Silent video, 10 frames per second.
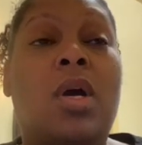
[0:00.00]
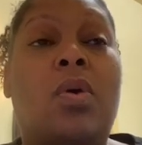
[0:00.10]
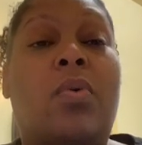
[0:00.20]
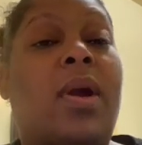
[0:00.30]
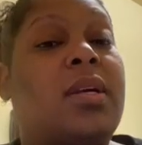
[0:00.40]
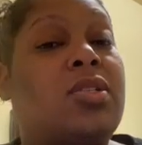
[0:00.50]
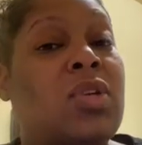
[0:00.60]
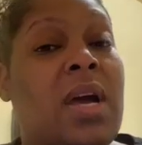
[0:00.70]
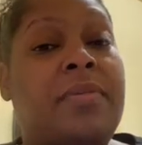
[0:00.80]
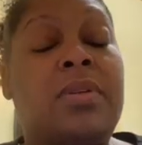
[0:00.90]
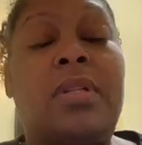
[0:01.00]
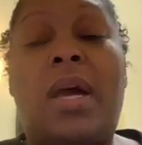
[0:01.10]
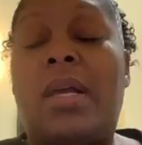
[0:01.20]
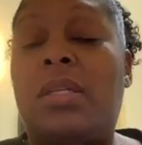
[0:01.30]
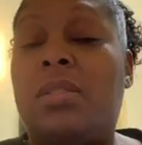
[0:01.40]
where I could travel, I
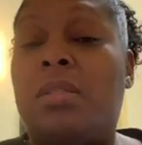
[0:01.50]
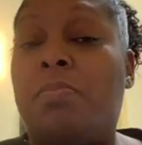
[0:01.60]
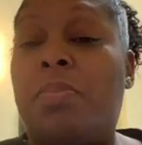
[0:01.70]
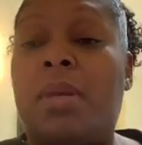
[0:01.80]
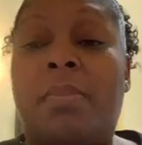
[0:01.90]
could pick my